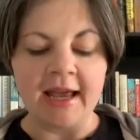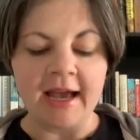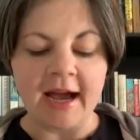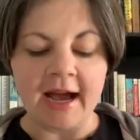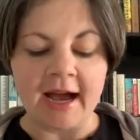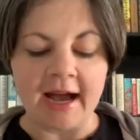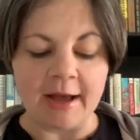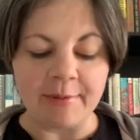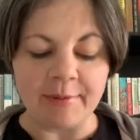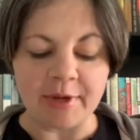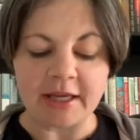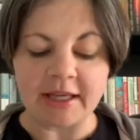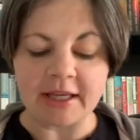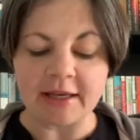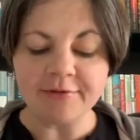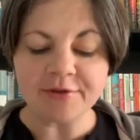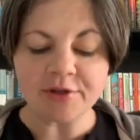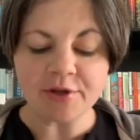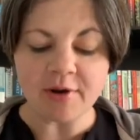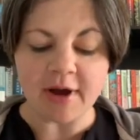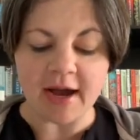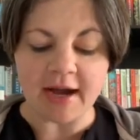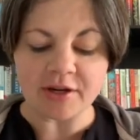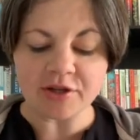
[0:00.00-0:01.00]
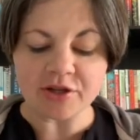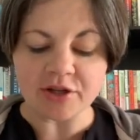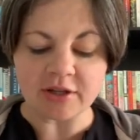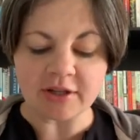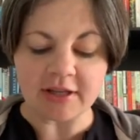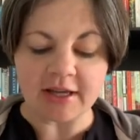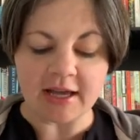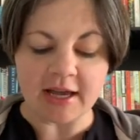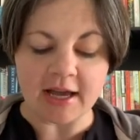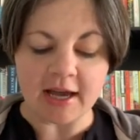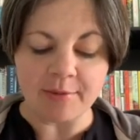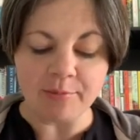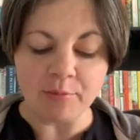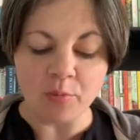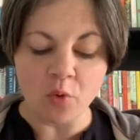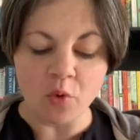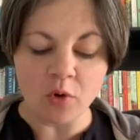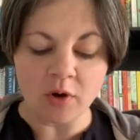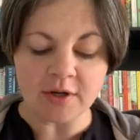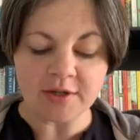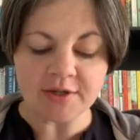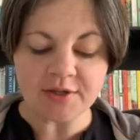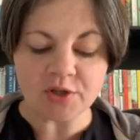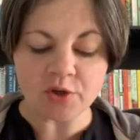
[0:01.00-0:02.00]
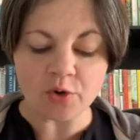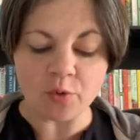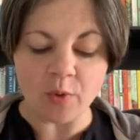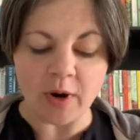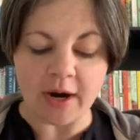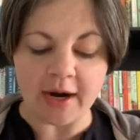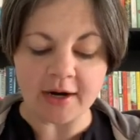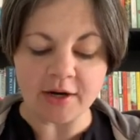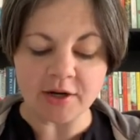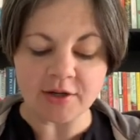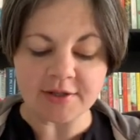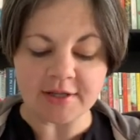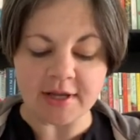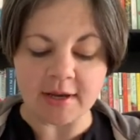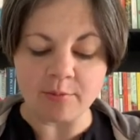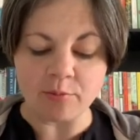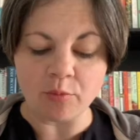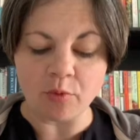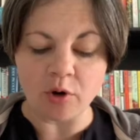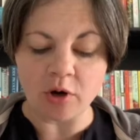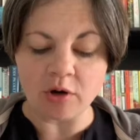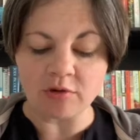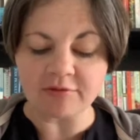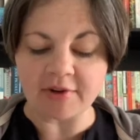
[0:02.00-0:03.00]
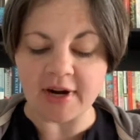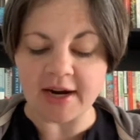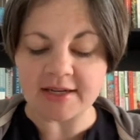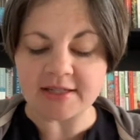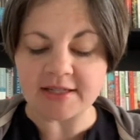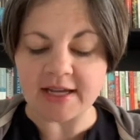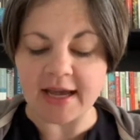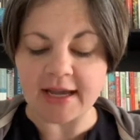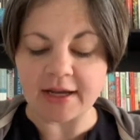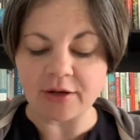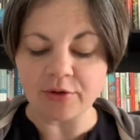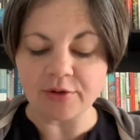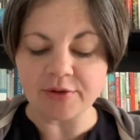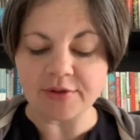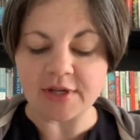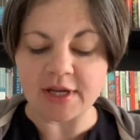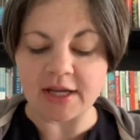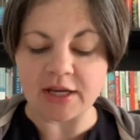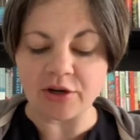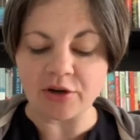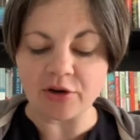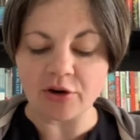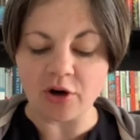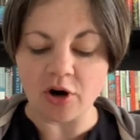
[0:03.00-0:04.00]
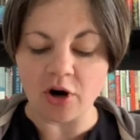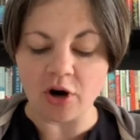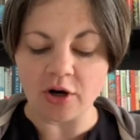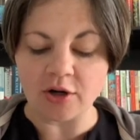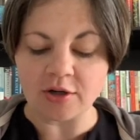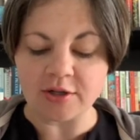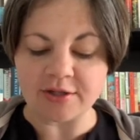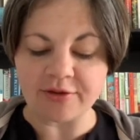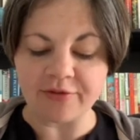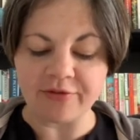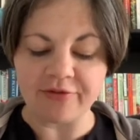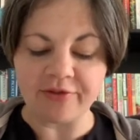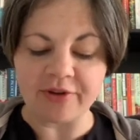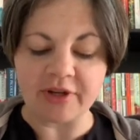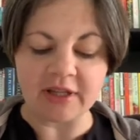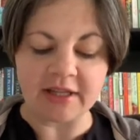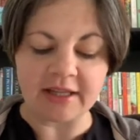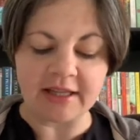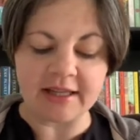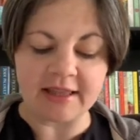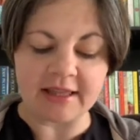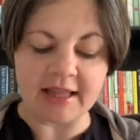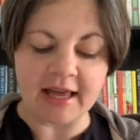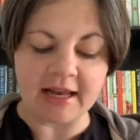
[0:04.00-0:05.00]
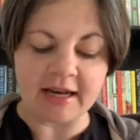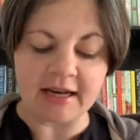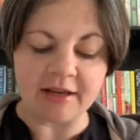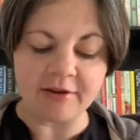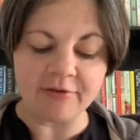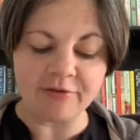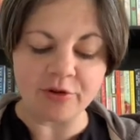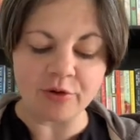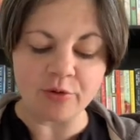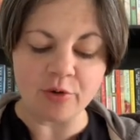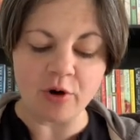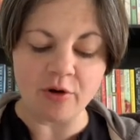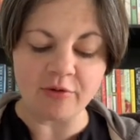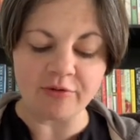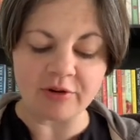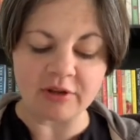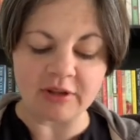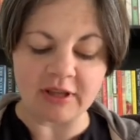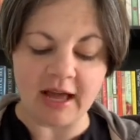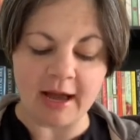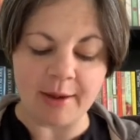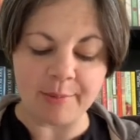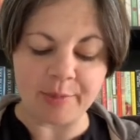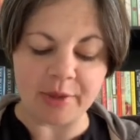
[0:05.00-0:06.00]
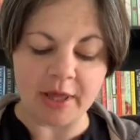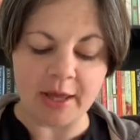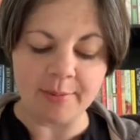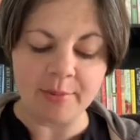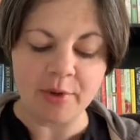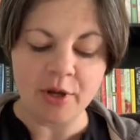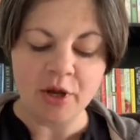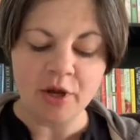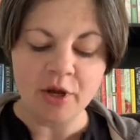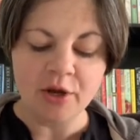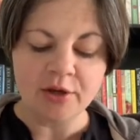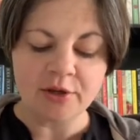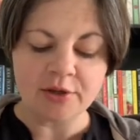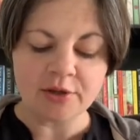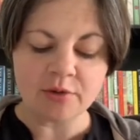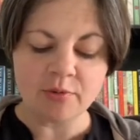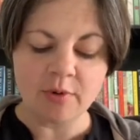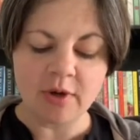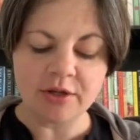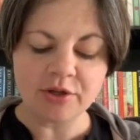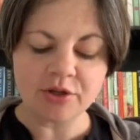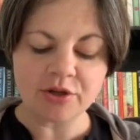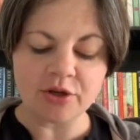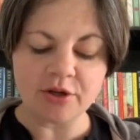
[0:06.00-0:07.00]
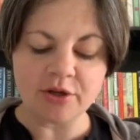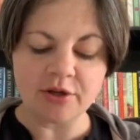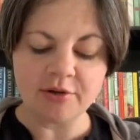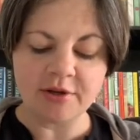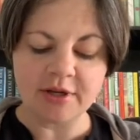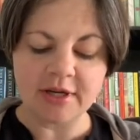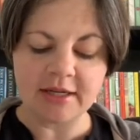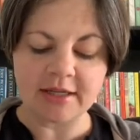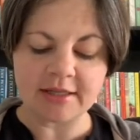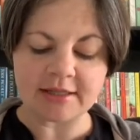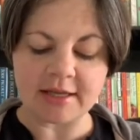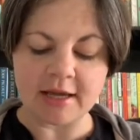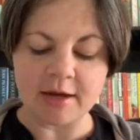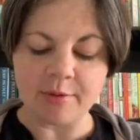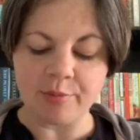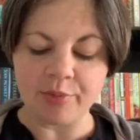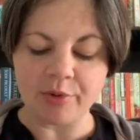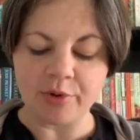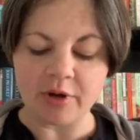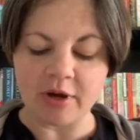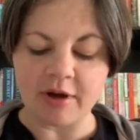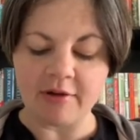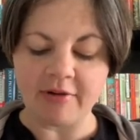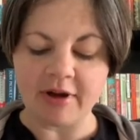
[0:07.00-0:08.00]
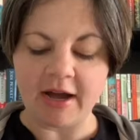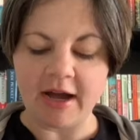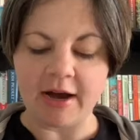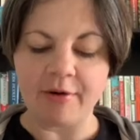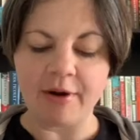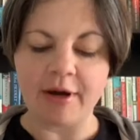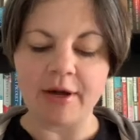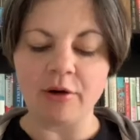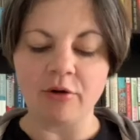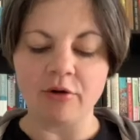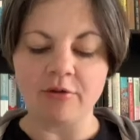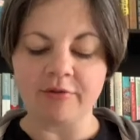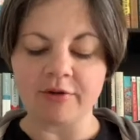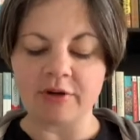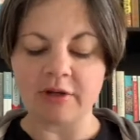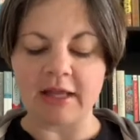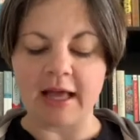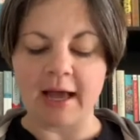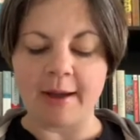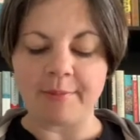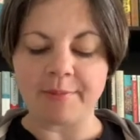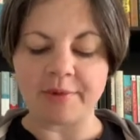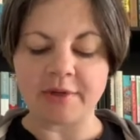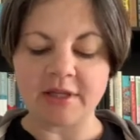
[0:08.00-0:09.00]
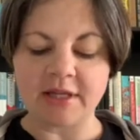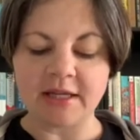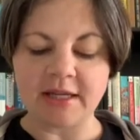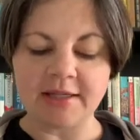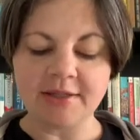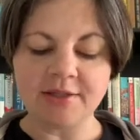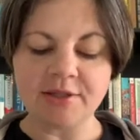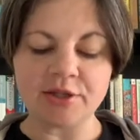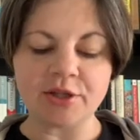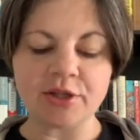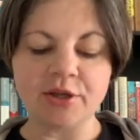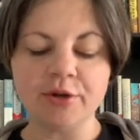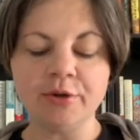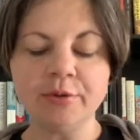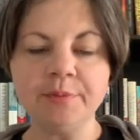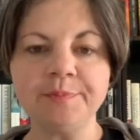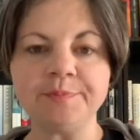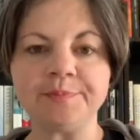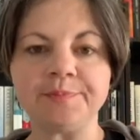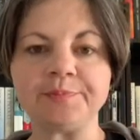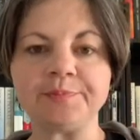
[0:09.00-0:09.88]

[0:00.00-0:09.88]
it gives you actually more squares and more rectangles in your art to fill in than if you overlap them. So I'll show you an example of how I overlapped these two.